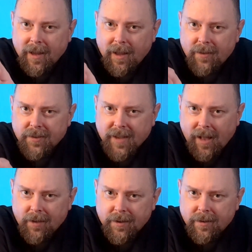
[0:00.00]
and the
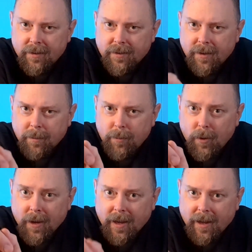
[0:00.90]
skeletons
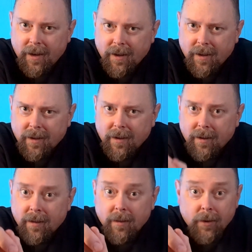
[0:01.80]
putting in
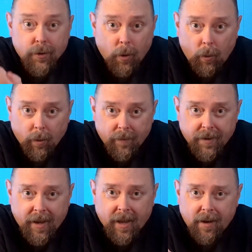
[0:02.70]
the toll of the
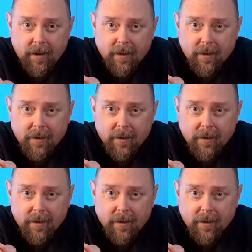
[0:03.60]
dead.